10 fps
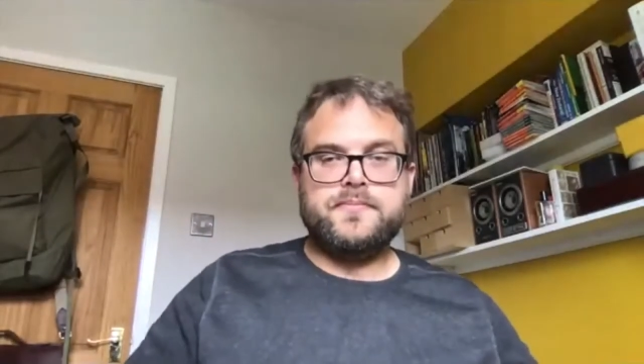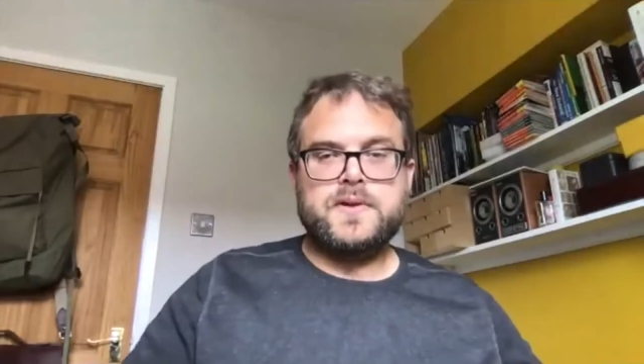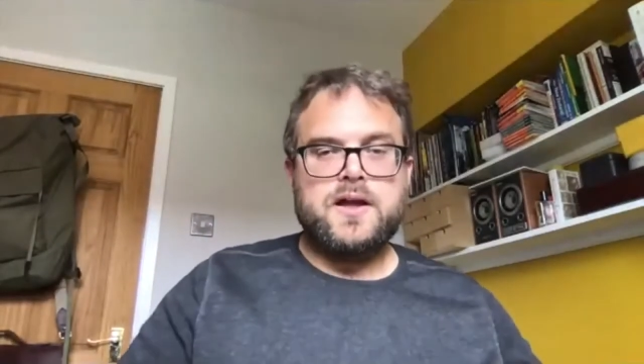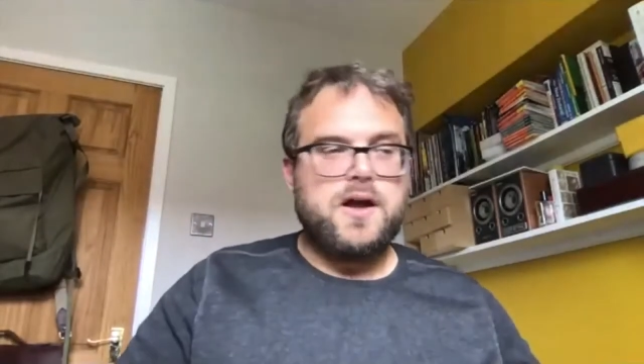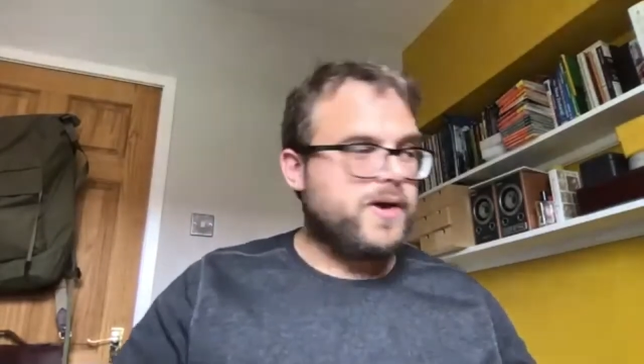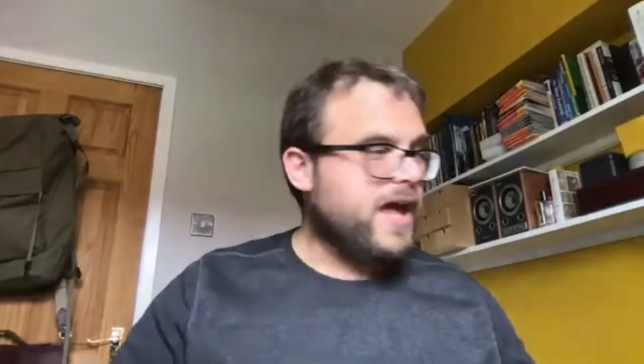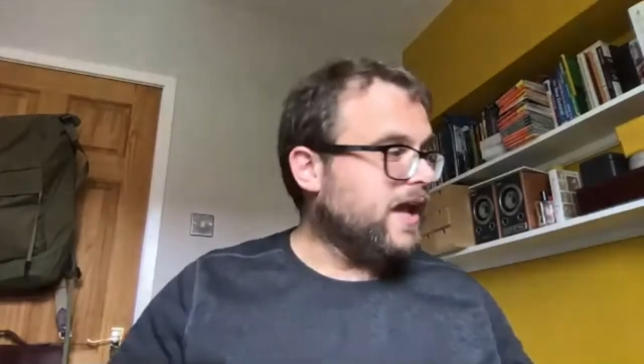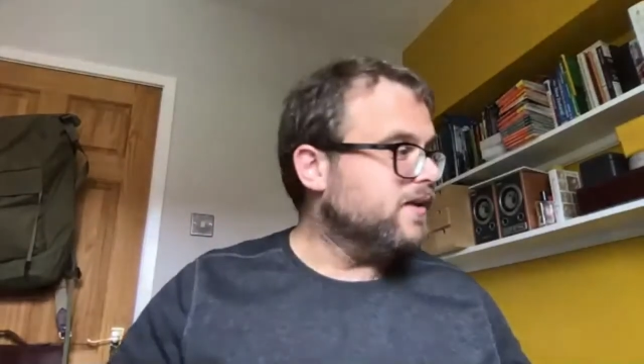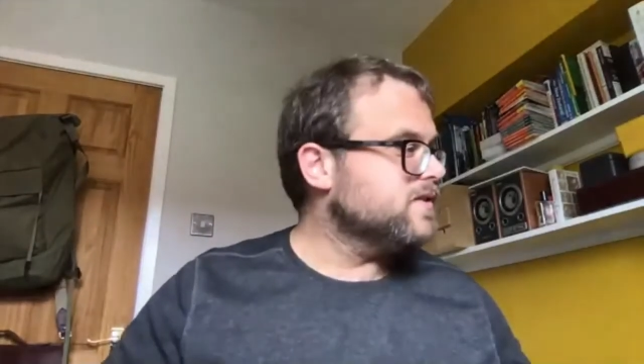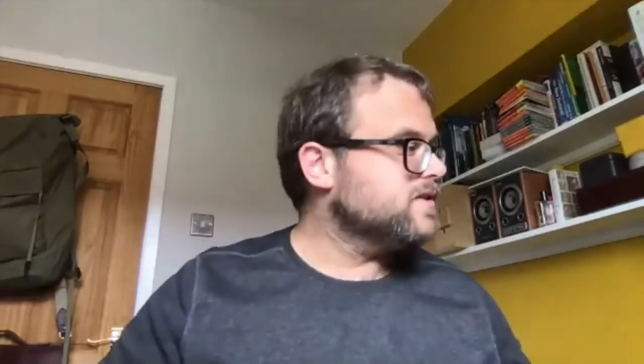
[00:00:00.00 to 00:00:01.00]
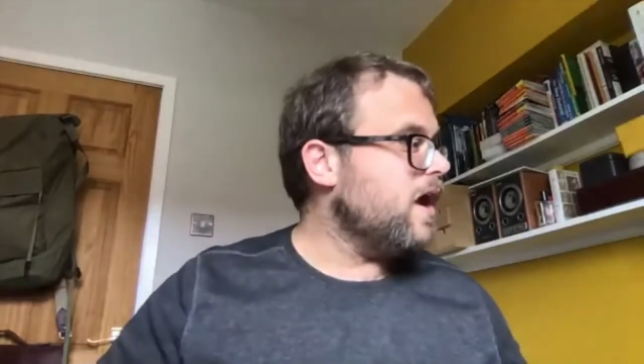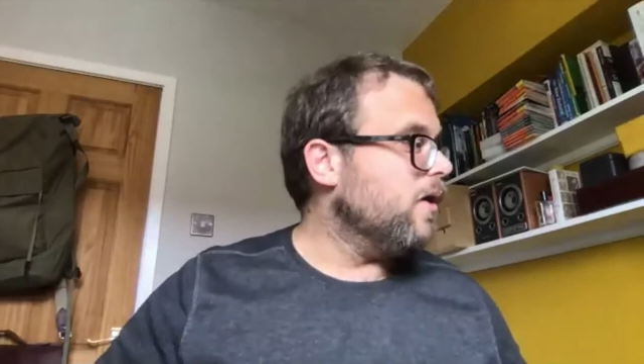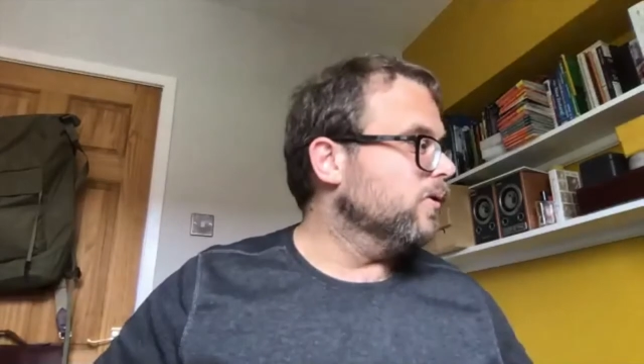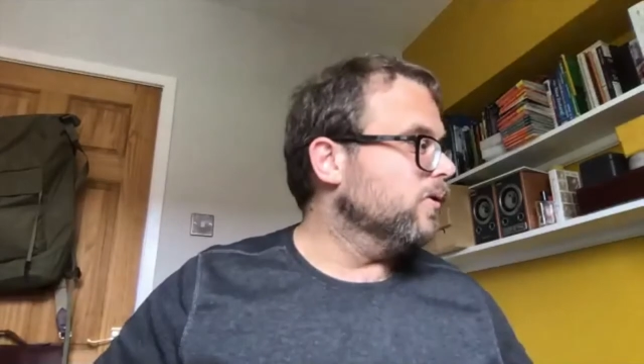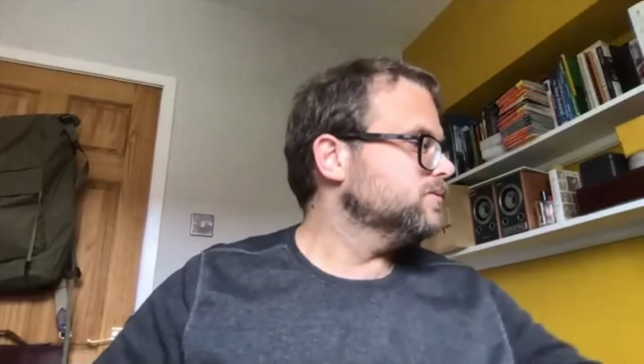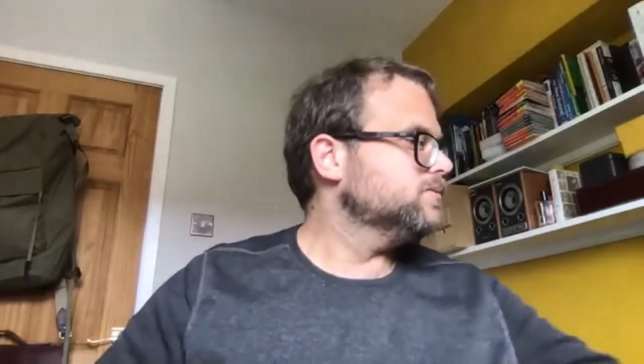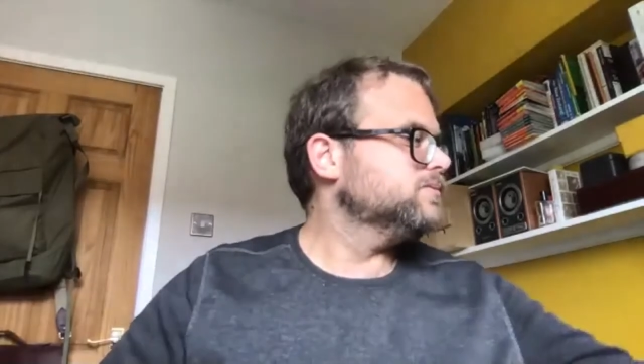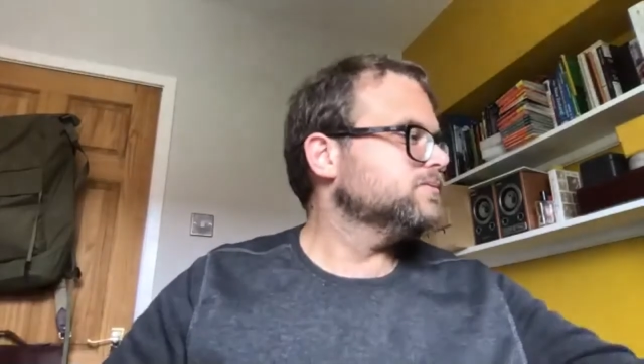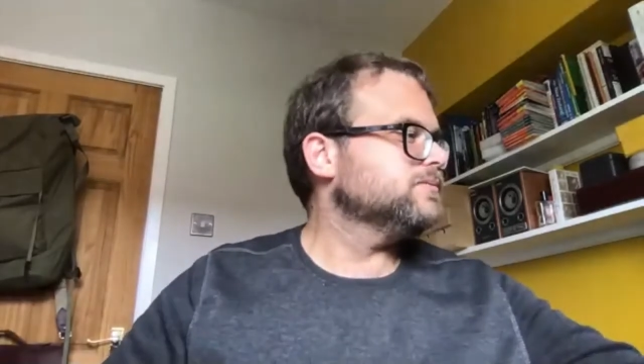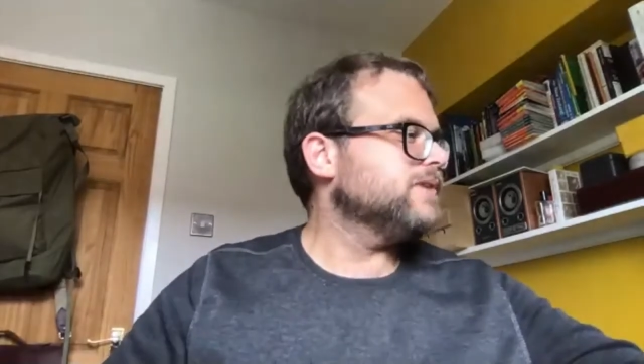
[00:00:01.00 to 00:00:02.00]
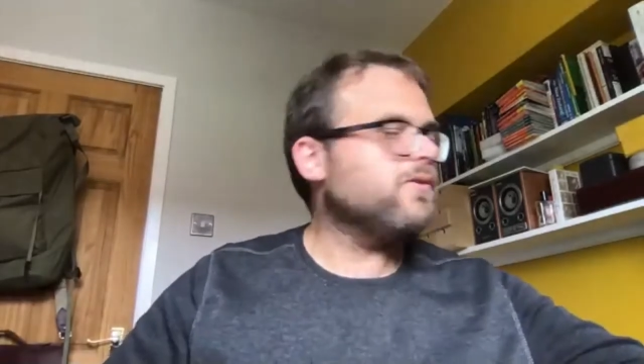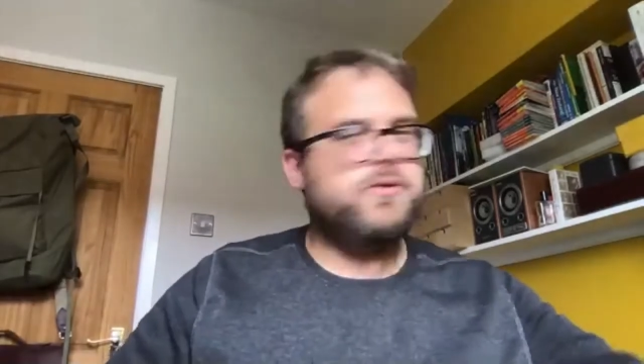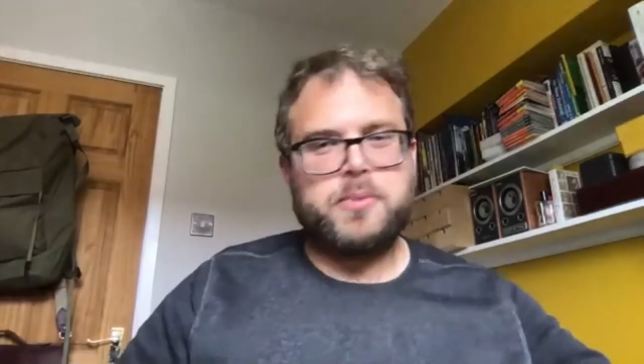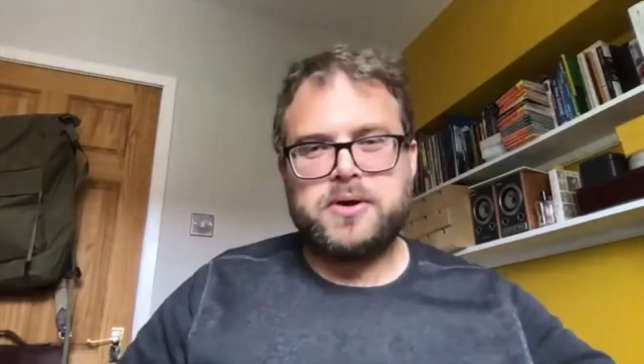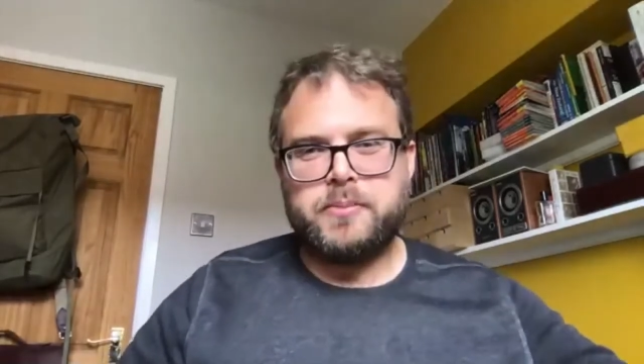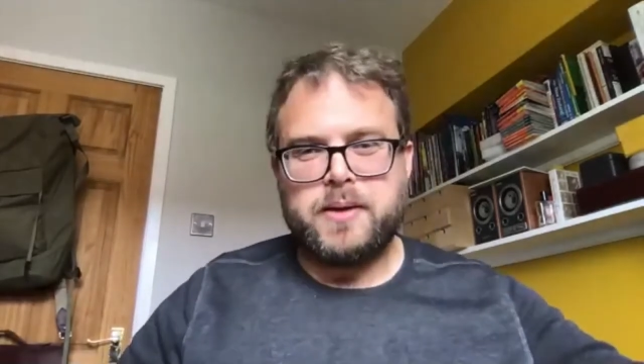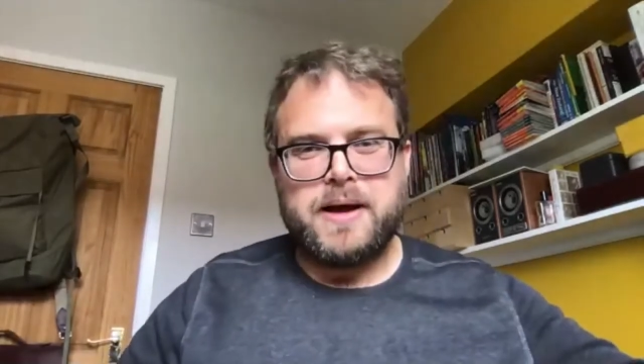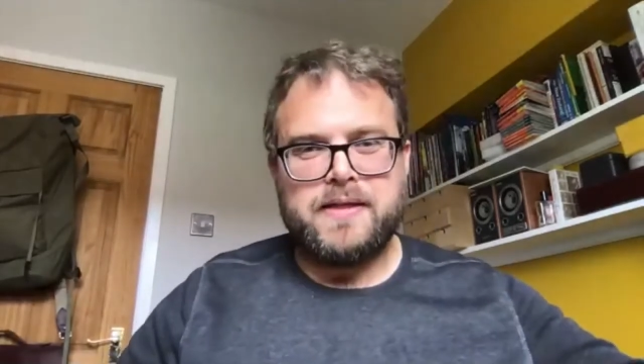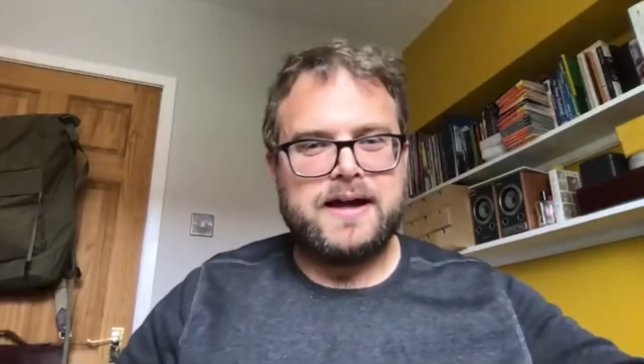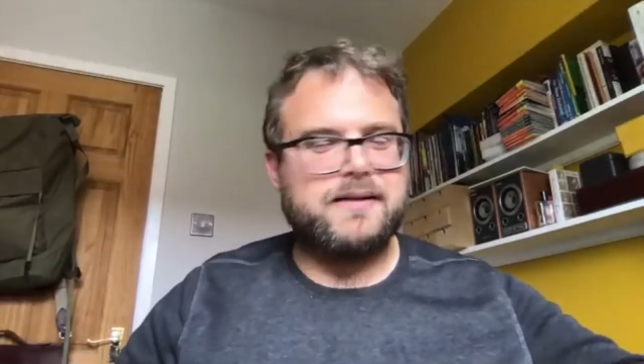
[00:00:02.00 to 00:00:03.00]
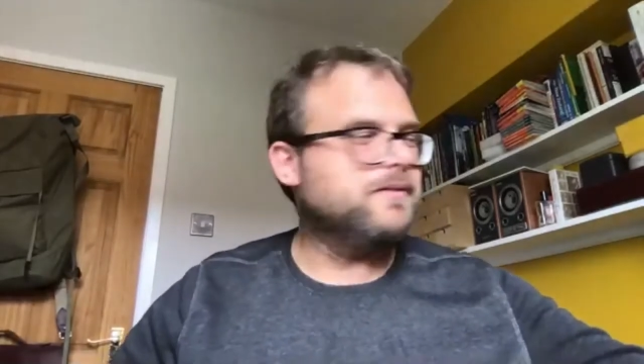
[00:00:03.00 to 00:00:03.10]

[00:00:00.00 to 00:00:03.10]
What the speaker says: Okay, so now that we've spoken a bit about that,